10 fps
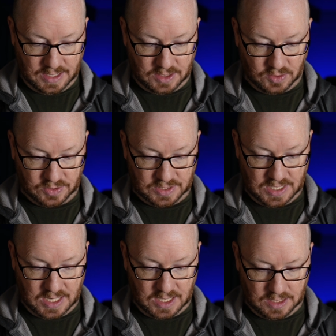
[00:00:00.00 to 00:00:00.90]
And you'll
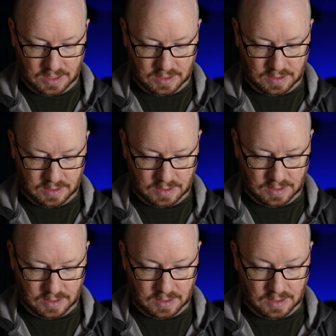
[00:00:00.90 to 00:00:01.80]
see
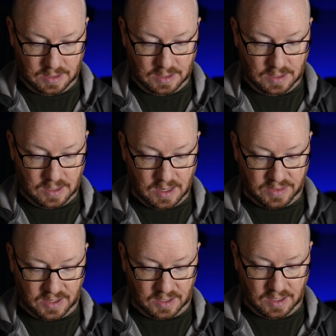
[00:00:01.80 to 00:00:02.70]

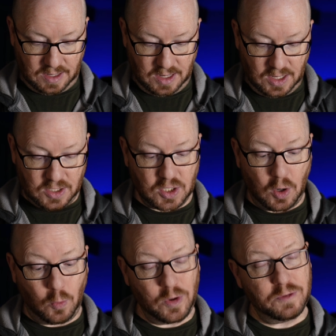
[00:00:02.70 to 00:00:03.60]
nothing.
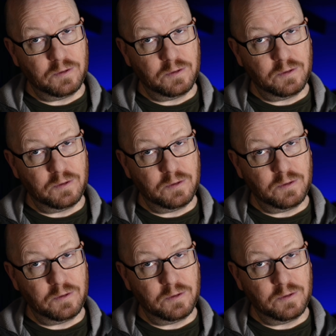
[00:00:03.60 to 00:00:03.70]
So with